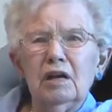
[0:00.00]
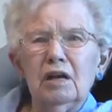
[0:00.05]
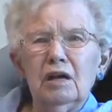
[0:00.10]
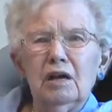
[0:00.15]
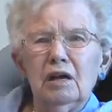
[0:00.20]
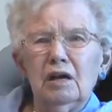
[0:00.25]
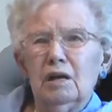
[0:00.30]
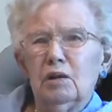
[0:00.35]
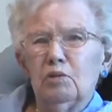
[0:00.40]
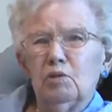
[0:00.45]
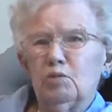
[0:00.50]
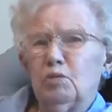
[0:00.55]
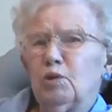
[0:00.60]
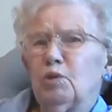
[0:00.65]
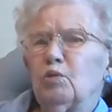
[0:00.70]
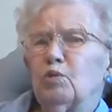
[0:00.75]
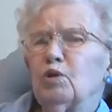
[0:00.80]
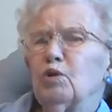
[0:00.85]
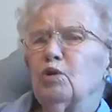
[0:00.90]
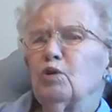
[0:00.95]
And it would be
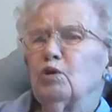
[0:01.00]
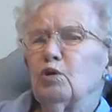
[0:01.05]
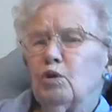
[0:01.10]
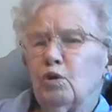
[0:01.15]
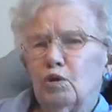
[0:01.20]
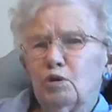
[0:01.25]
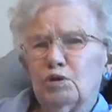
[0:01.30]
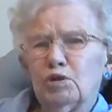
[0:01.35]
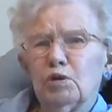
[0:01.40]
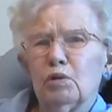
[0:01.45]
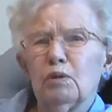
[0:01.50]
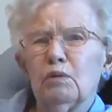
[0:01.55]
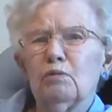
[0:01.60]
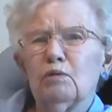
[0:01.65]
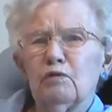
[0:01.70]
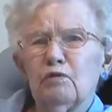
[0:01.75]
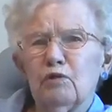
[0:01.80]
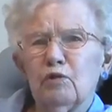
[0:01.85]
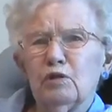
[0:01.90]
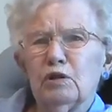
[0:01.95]
real cold, so it would
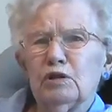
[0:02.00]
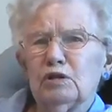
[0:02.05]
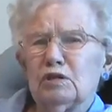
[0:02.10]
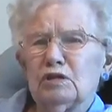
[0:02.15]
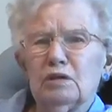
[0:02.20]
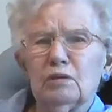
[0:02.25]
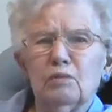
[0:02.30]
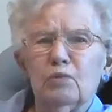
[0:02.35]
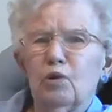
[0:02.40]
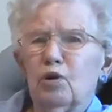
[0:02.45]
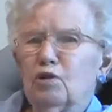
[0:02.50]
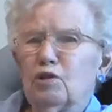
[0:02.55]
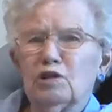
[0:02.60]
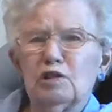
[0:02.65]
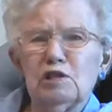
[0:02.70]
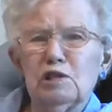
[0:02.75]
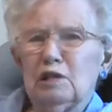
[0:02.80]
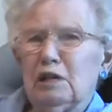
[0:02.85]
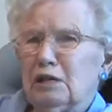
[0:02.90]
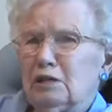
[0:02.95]
freeze. And boy, the
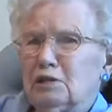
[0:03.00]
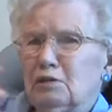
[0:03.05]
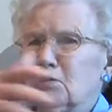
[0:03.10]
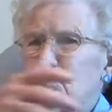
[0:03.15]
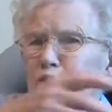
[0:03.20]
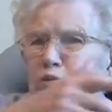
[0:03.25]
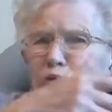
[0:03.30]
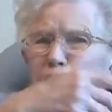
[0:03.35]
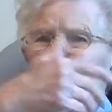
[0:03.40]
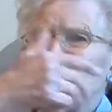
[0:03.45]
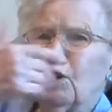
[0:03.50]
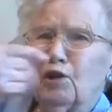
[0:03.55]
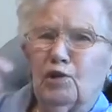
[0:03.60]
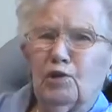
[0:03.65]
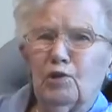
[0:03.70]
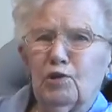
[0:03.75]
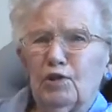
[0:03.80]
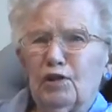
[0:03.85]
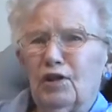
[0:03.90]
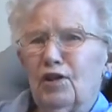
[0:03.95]
sleds would really
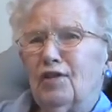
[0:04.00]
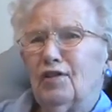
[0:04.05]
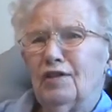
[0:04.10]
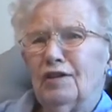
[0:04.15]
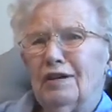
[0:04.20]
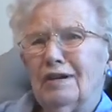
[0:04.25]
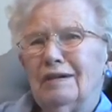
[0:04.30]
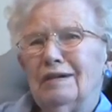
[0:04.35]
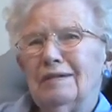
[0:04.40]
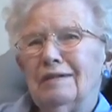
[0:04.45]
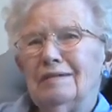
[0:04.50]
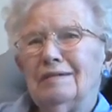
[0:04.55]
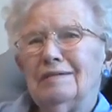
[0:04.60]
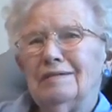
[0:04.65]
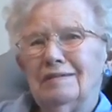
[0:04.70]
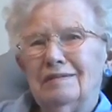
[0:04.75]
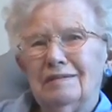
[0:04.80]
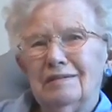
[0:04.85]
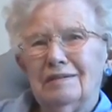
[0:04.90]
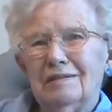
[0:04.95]
go down
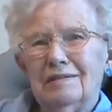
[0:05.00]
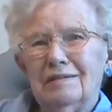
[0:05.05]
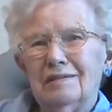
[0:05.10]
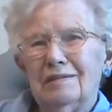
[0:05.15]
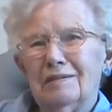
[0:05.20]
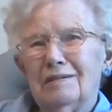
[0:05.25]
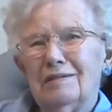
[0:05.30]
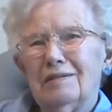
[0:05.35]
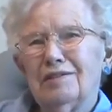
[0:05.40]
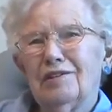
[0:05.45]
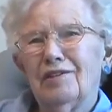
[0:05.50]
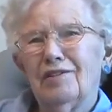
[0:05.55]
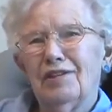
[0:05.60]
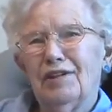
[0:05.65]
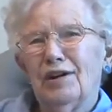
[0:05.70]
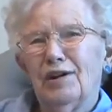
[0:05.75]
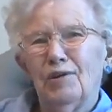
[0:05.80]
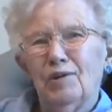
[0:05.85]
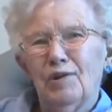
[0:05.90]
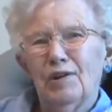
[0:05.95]
down
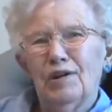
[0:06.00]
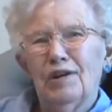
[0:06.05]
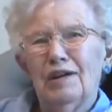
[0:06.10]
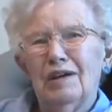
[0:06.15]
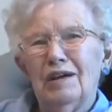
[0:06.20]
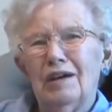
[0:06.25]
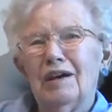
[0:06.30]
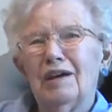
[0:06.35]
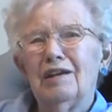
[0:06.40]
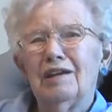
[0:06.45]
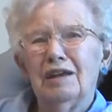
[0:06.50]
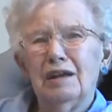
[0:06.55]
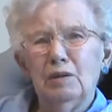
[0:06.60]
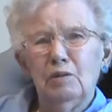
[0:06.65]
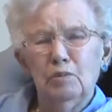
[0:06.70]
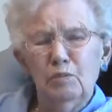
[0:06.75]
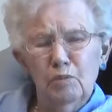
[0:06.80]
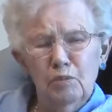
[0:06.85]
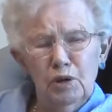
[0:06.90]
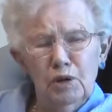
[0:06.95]
that way. And he,
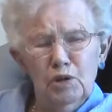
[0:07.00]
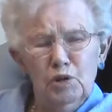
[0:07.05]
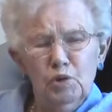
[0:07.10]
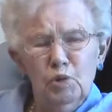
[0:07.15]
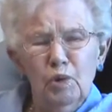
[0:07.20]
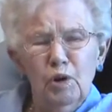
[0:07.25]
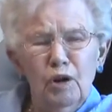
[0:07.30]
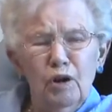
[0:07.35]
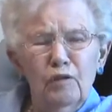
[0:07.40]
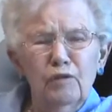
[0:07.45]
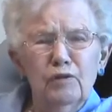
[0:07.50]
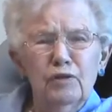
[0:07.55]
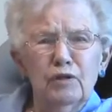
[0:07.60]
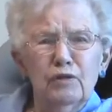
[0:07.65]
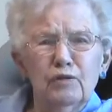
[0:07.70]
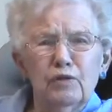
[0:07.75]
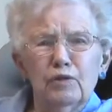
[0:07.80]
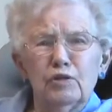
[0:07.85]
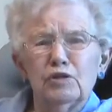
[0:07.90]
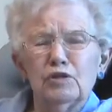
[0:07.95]
being 12, and the
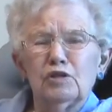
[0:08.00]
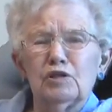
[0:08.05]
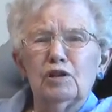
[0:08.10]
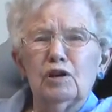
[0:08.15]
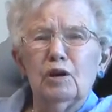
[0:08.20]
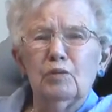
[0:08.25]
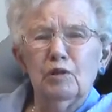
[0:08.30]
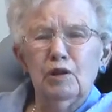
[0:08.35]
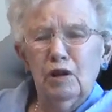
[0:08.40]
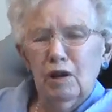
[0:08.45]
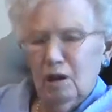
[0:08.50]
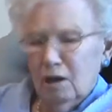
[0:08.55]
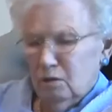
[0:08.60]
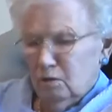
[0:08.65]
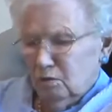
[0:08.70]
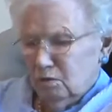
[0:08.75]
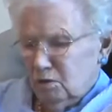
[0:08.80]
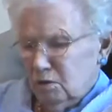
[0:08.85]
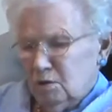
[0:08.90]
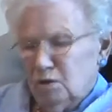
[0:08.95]
first job he had
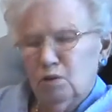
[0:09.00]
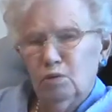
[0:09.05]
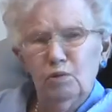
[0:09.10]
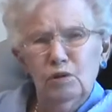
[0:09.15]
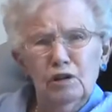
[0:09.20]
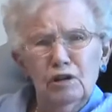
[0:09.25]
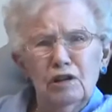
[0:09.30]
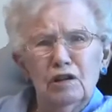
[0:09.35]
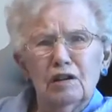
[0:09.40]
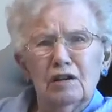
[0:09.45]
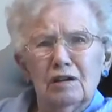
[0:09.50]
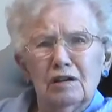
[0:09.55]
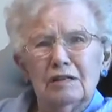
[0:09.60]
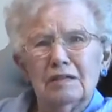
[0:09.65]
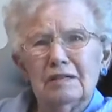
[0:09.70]
was doing that.